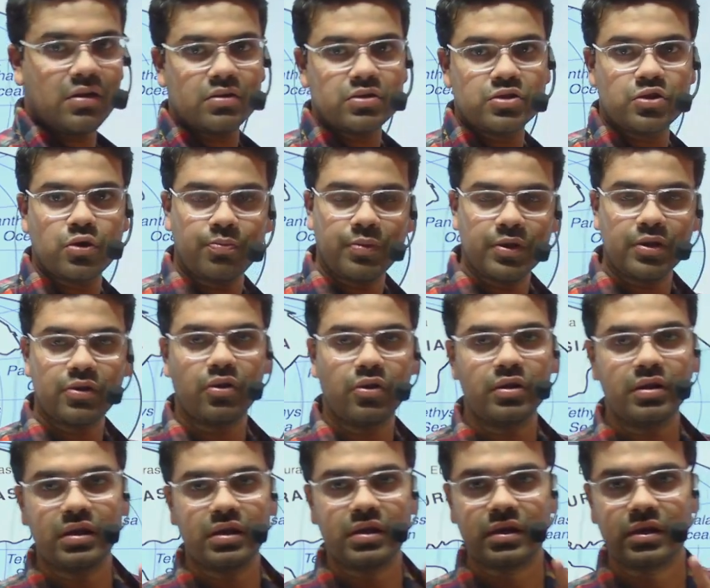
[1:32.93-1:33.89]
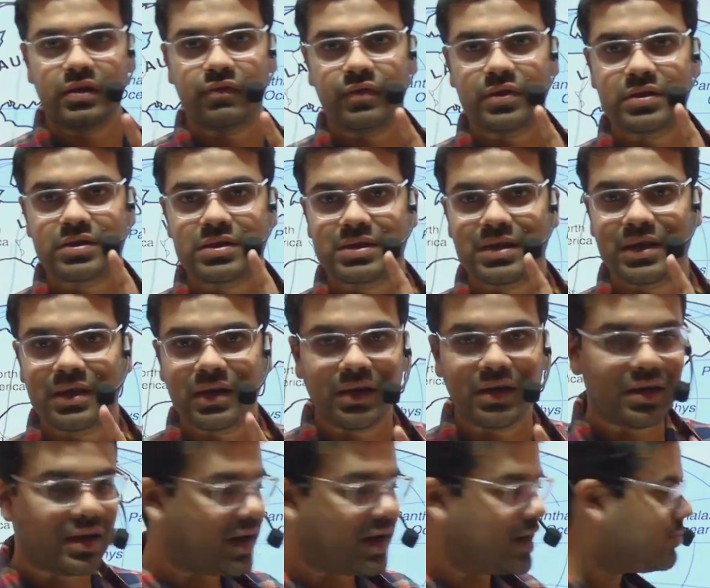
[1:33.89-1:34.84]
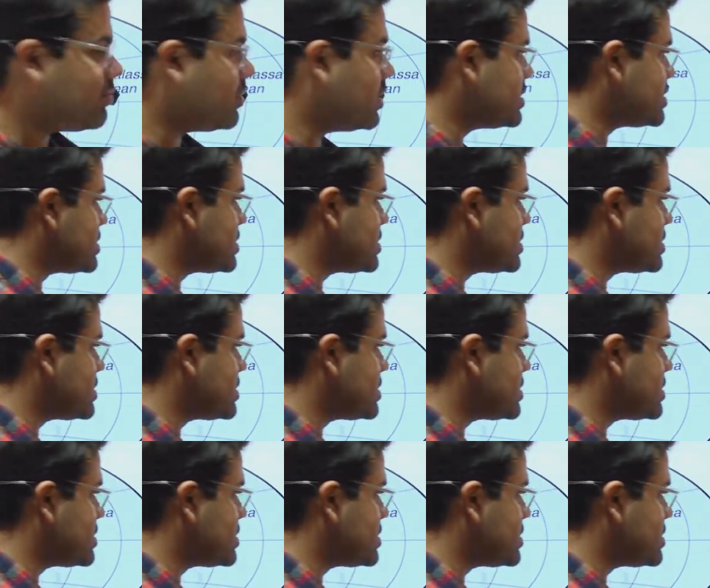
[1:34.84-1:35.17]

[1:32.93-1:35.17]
supercontinent, one single landmass.